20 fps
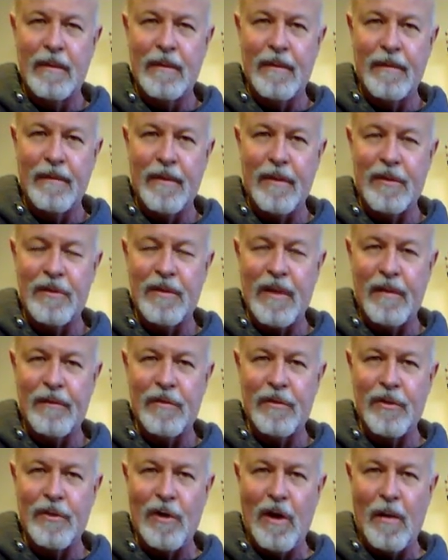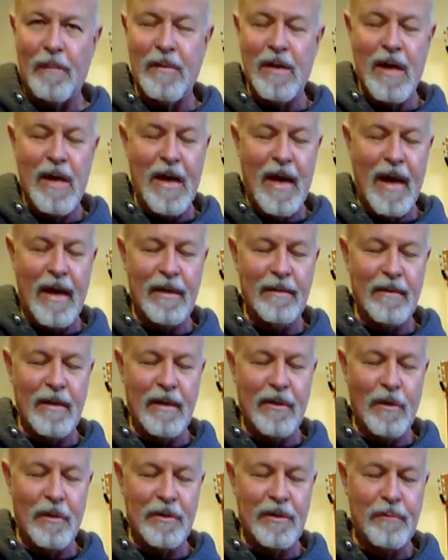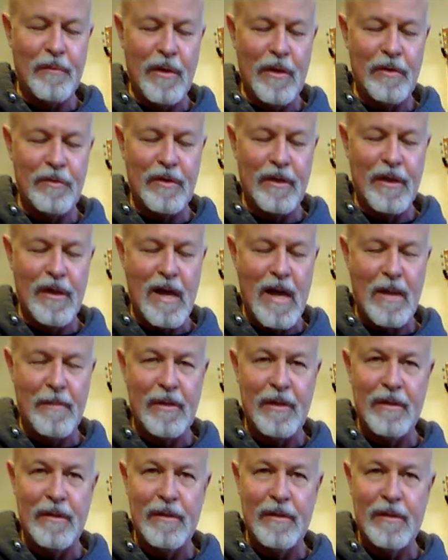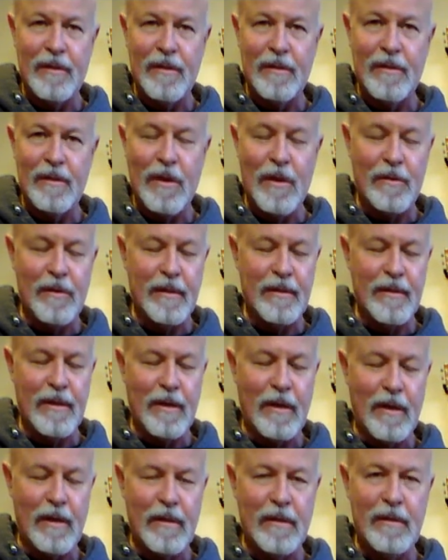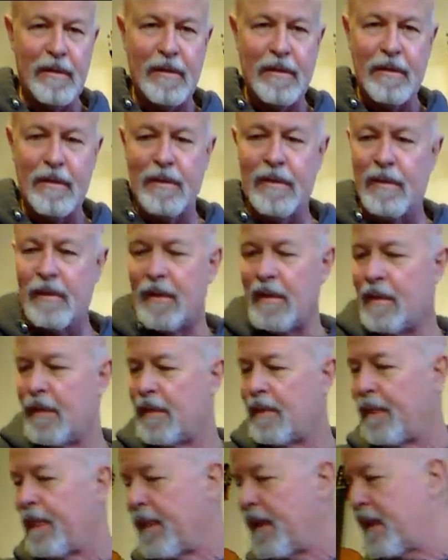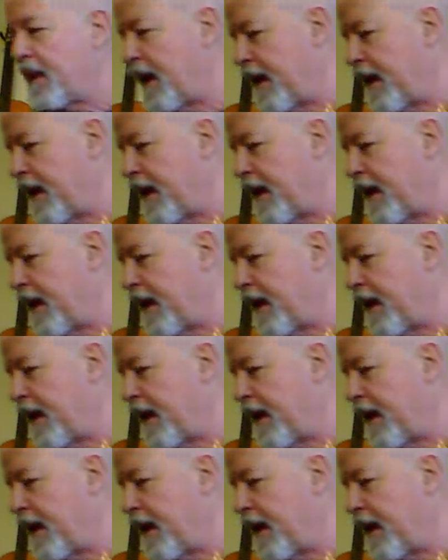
the 7 sharp 9, and notice we use the common tone in there. I